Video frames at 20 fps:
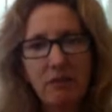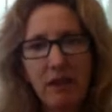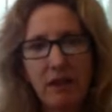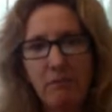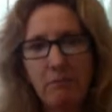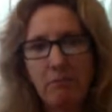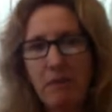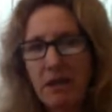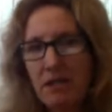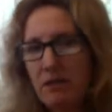around a
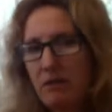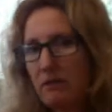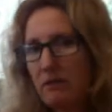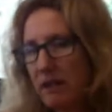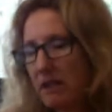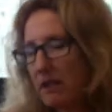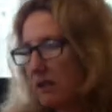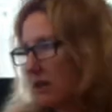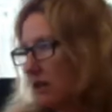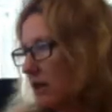muscle
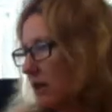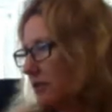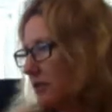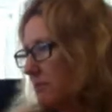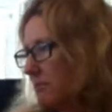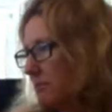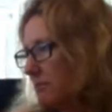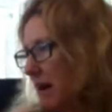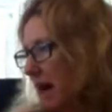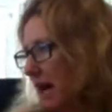layer called
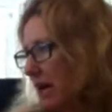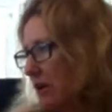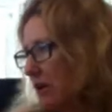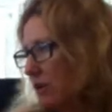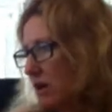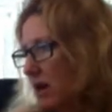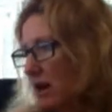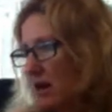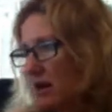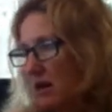the
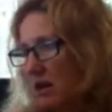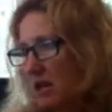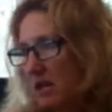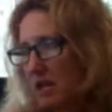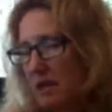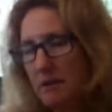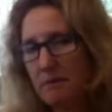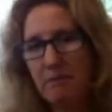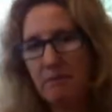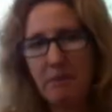
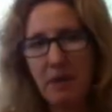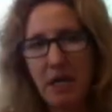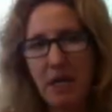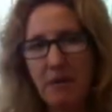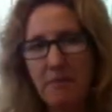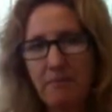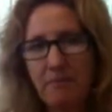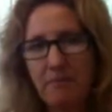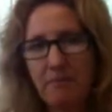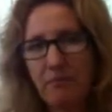myocardium.
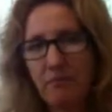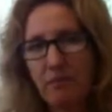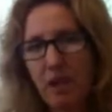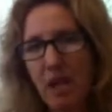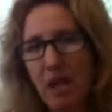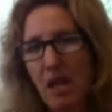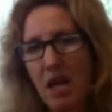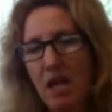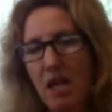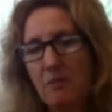
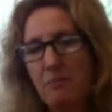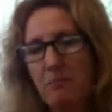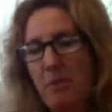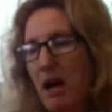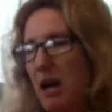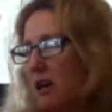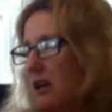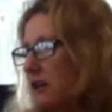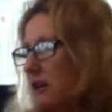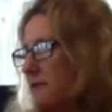
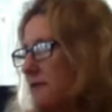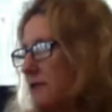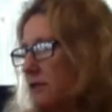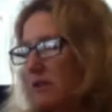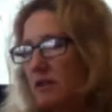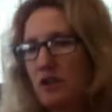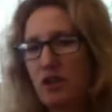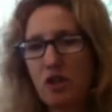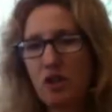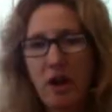Powerful
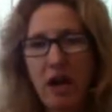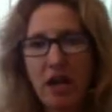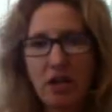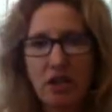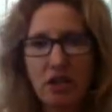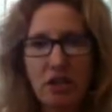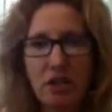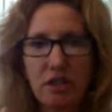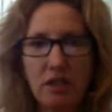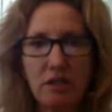
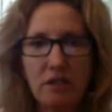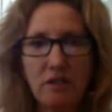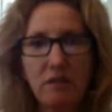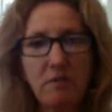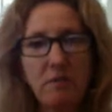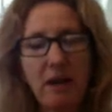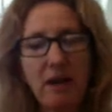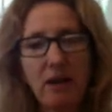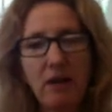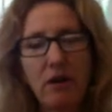contractions of the
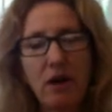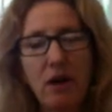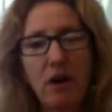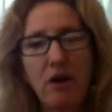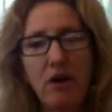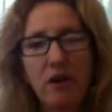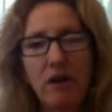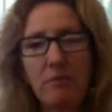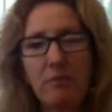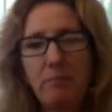
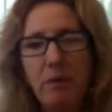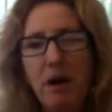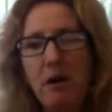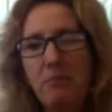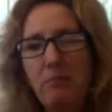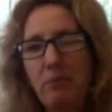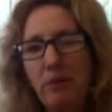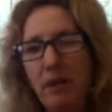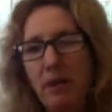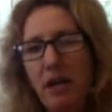myocardium
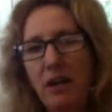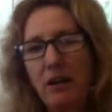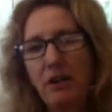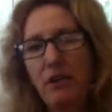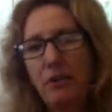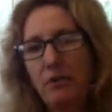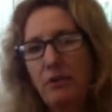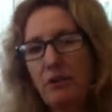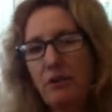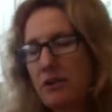pump blood
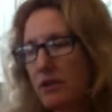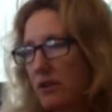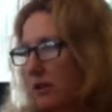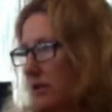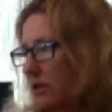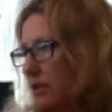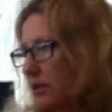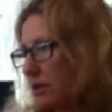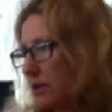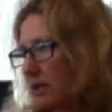through the
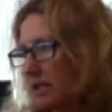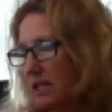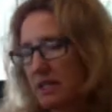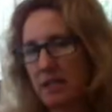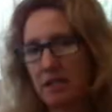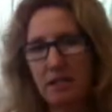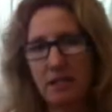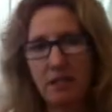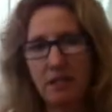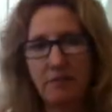circulatory
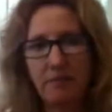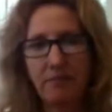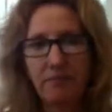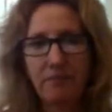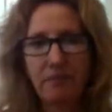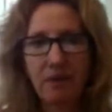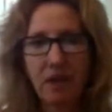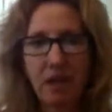system.